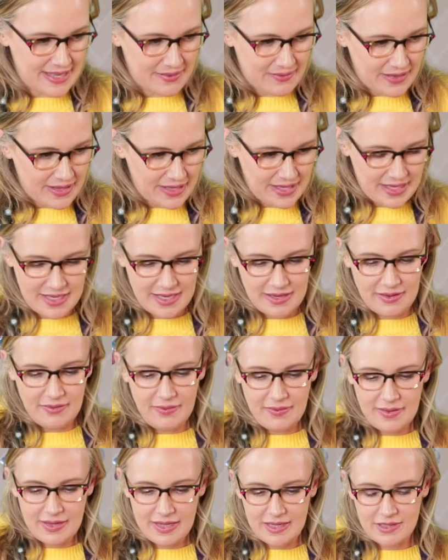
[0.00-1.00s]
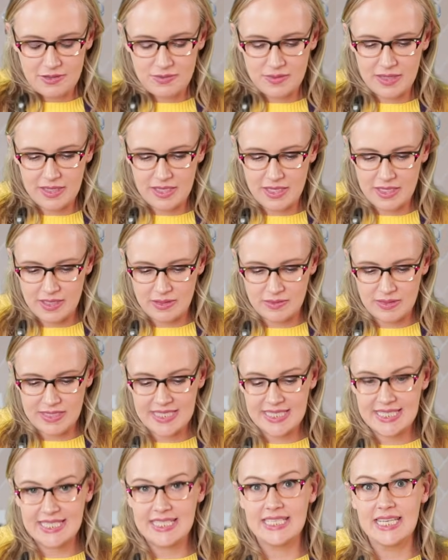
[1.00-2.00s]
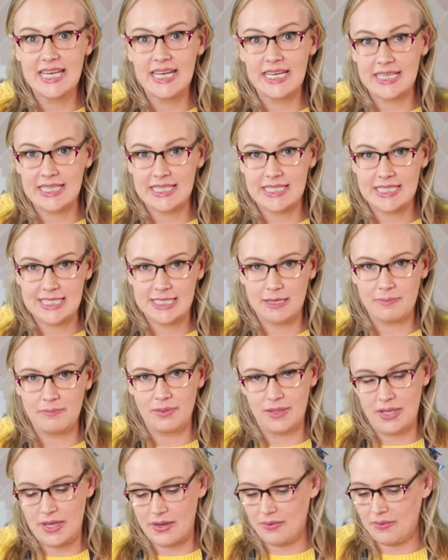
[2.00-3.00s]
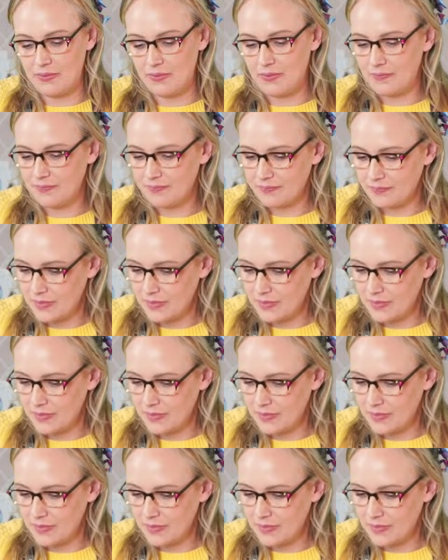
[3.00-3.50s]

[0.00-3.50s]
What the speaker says: thing we're gonna do is we're gonna do 6 blue.